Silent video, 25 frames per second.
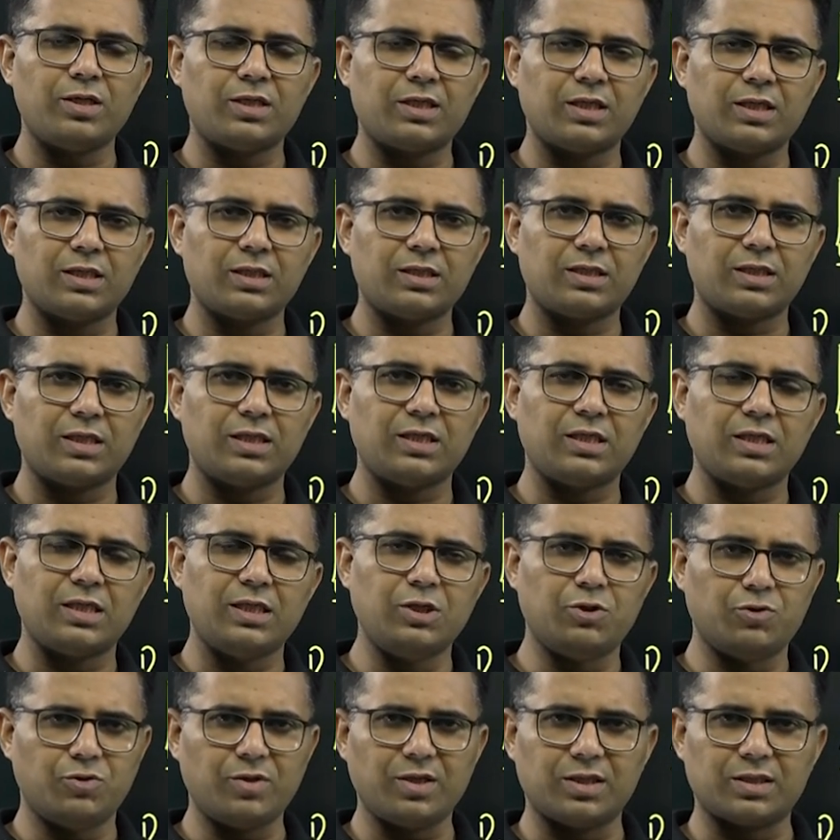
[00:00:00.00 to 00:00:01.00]
interest rate
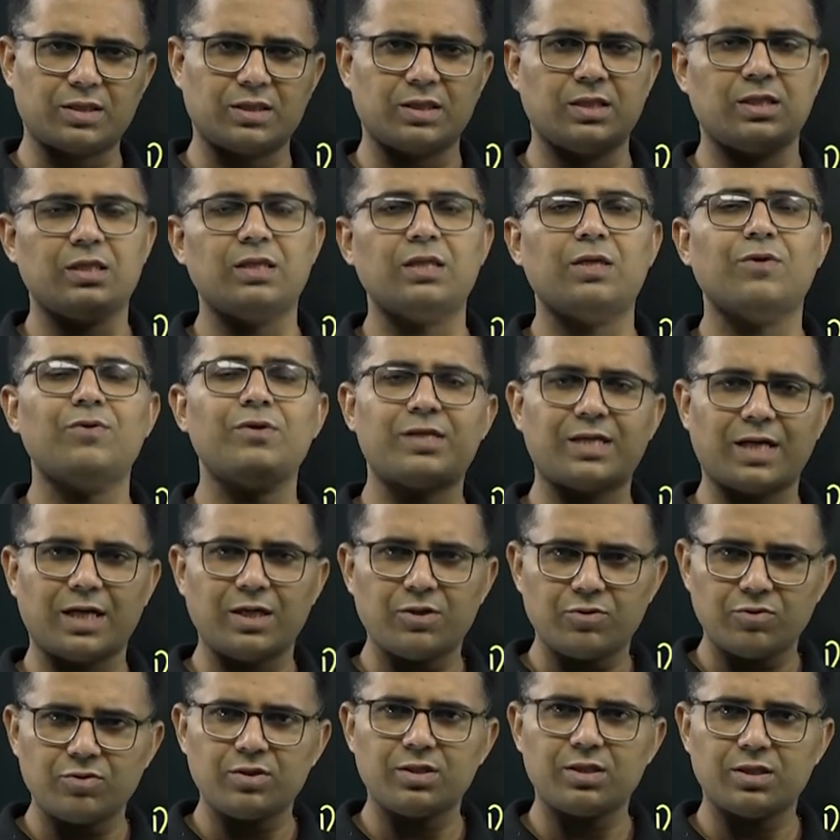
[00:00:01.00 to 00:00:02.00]
in US, they will
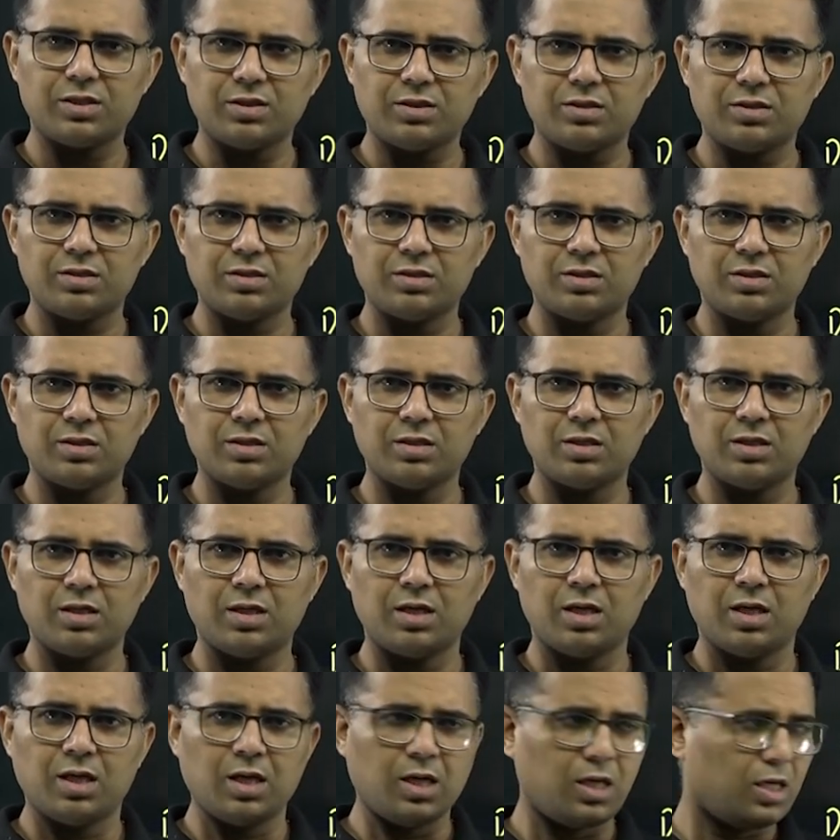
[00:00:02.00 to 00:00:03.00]
try to return.
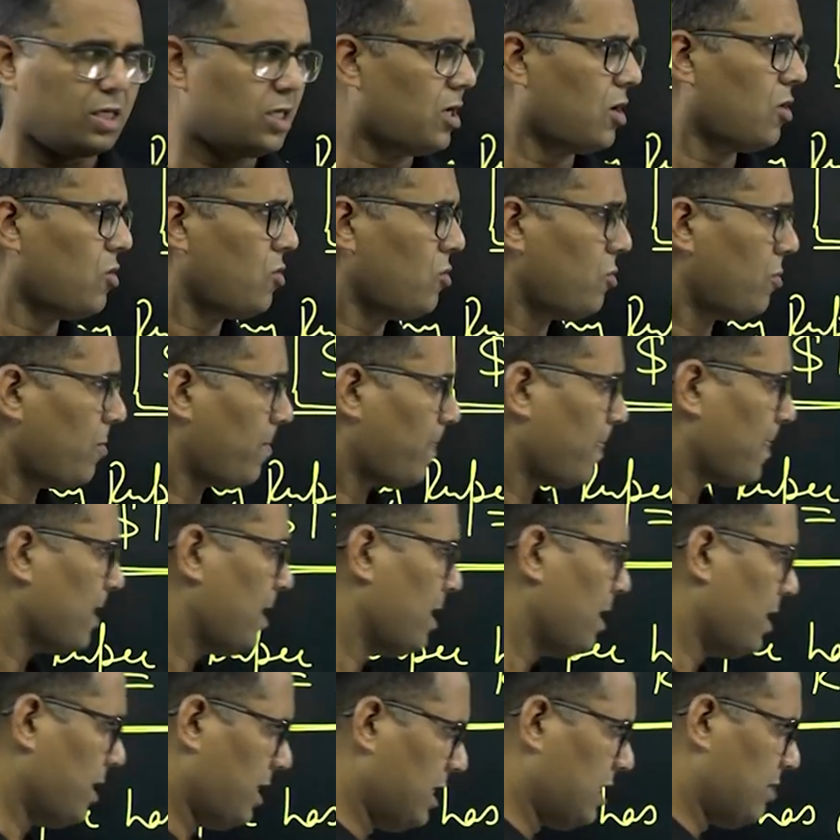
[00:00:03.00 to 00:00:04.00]
Now,
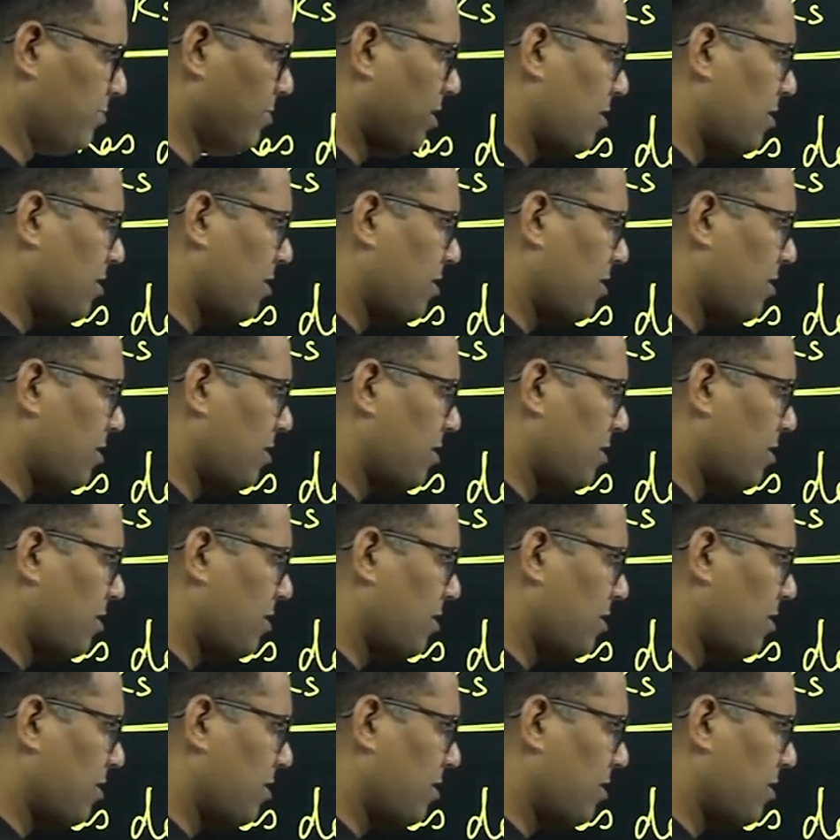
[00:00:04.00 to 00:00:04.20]
it